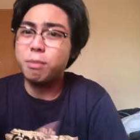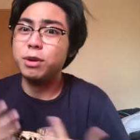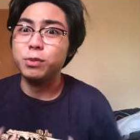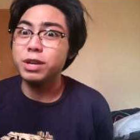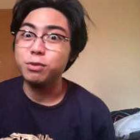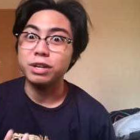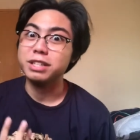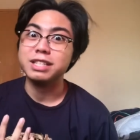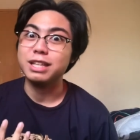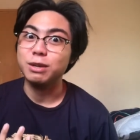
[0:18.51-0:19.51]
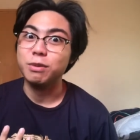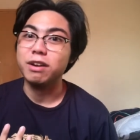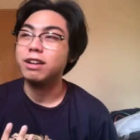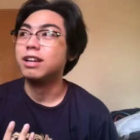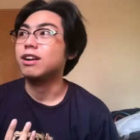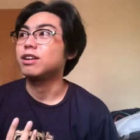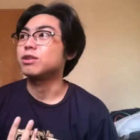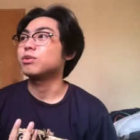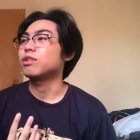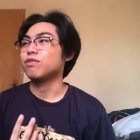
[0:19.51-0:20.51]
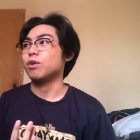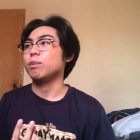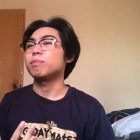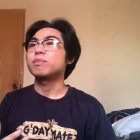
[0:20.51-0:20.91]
And we weren't still wearing our uniform.